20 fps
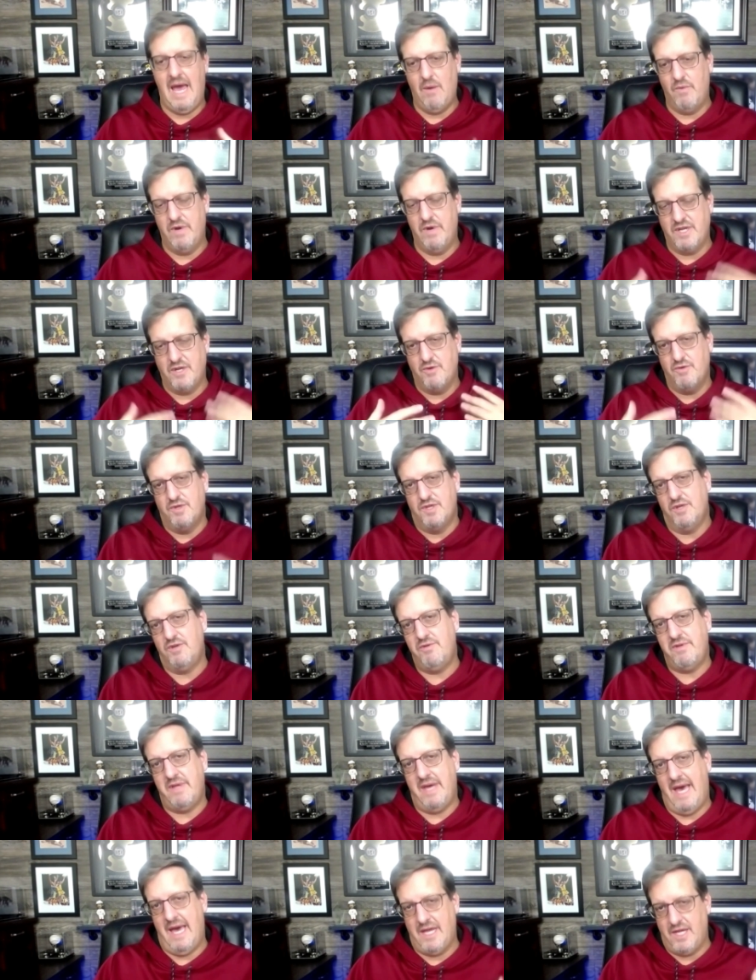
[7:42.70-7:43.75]
and when you
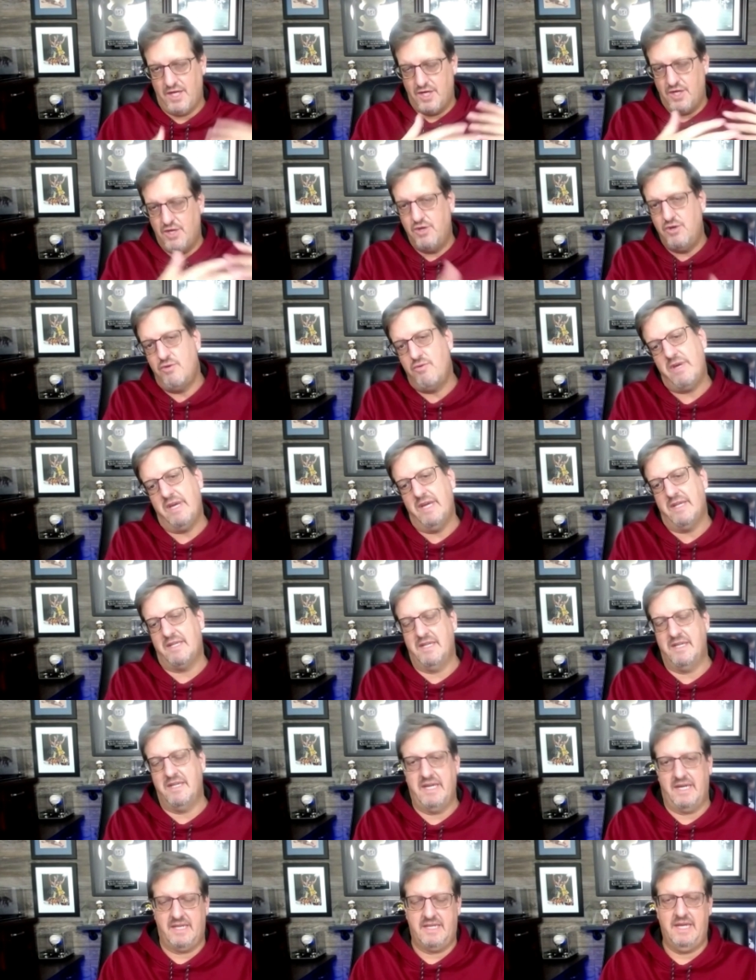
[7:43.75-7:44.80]
do that you get to
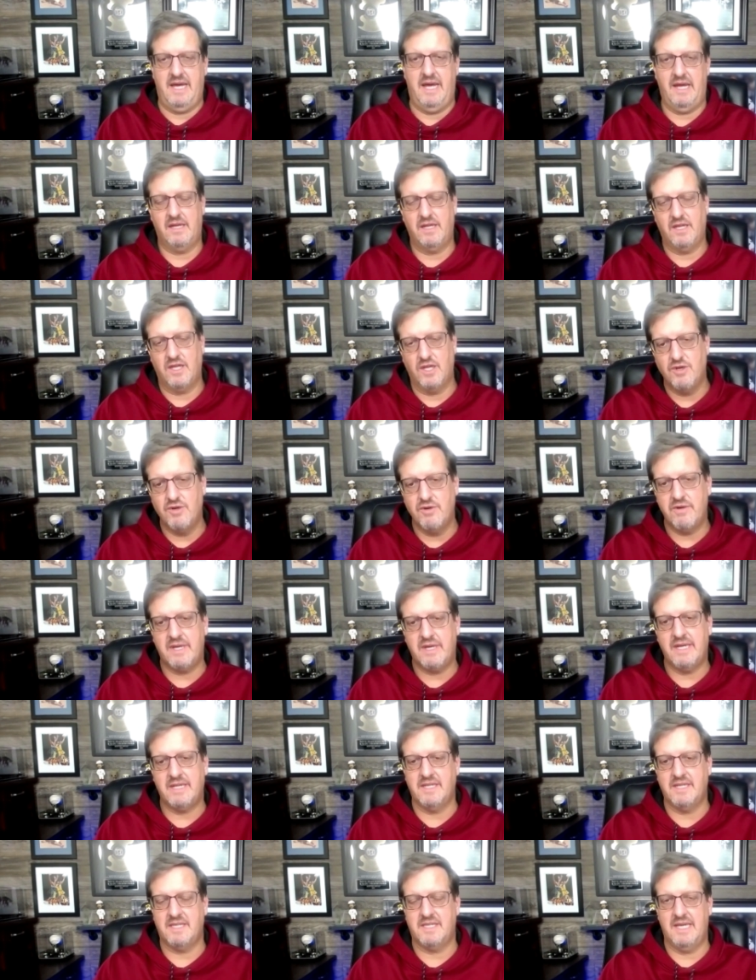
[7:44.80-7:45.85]
dictate you
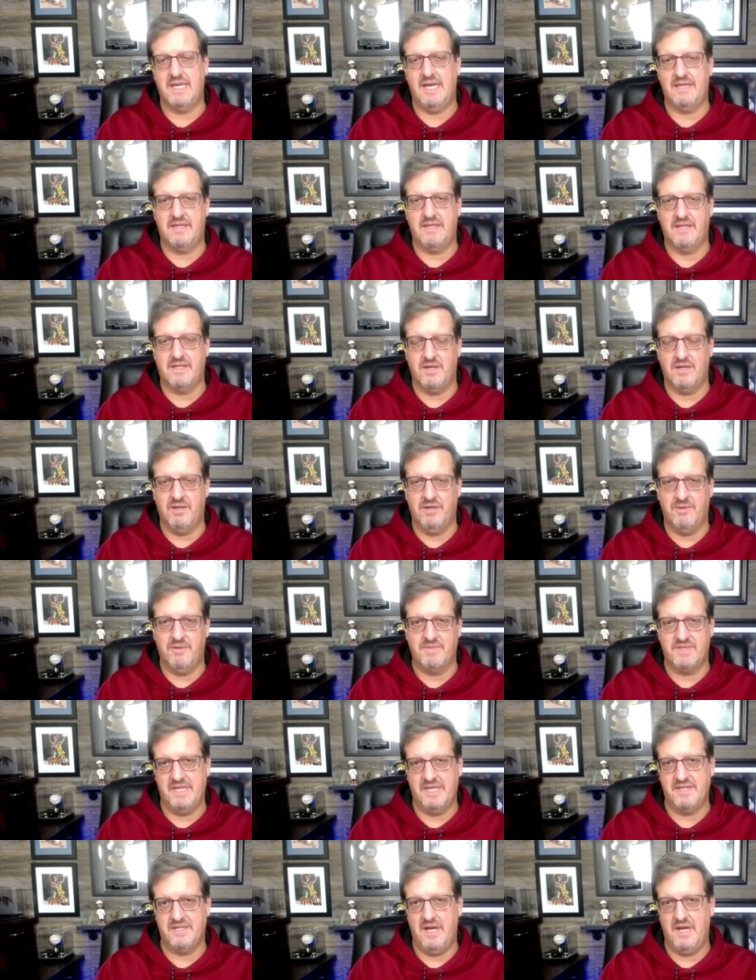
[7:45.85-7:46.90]
get to set the
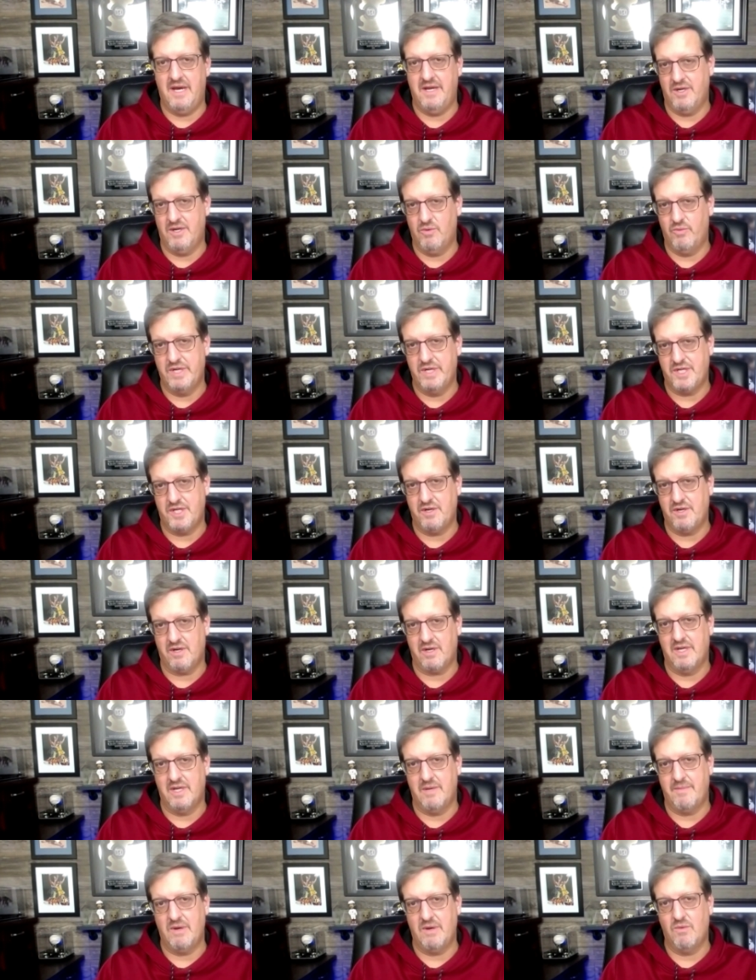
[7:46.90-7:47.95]
terms as, under which you're
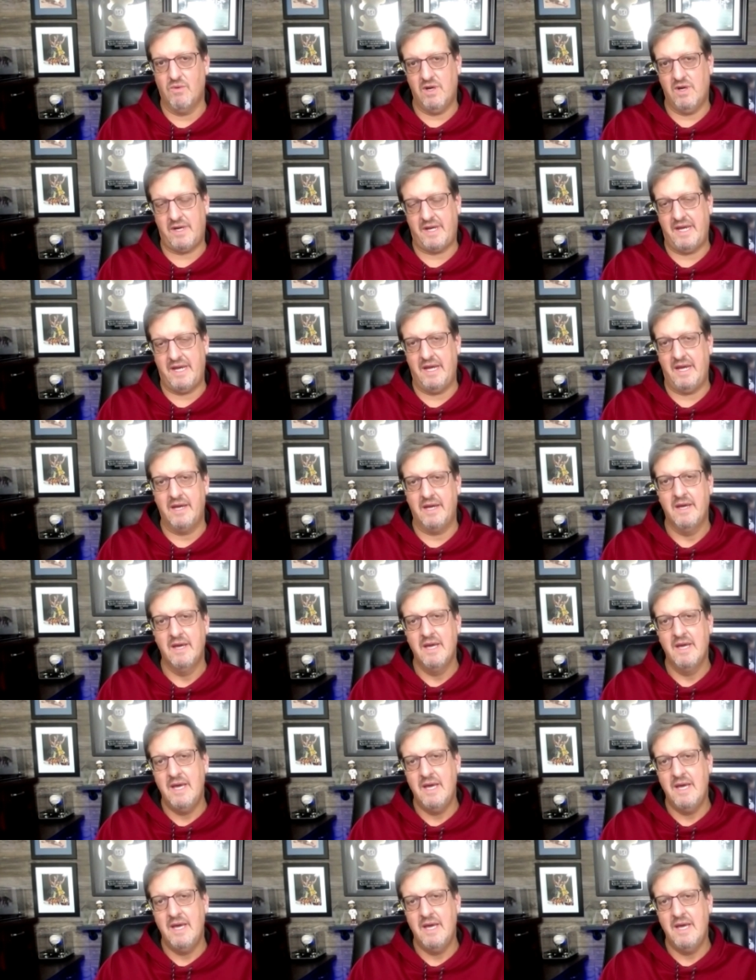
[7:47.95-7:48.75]
going to be working